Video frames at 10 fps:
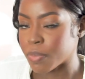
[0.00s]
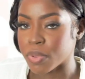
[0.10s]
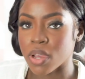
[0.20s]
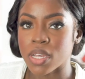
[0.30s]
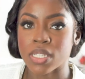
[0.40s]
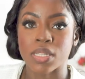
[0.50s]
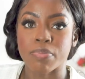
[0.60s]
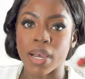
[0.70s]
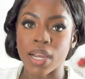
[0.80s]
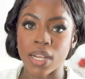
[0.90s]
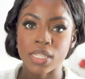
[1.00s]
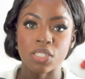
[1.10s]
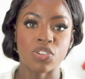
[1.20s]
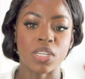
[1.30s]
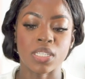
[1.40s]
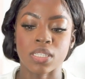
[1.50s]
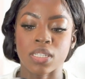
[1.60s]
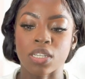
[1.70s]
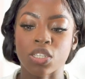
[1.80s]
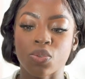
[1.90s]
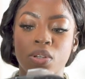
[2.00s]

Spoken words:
And because it's a backless dress,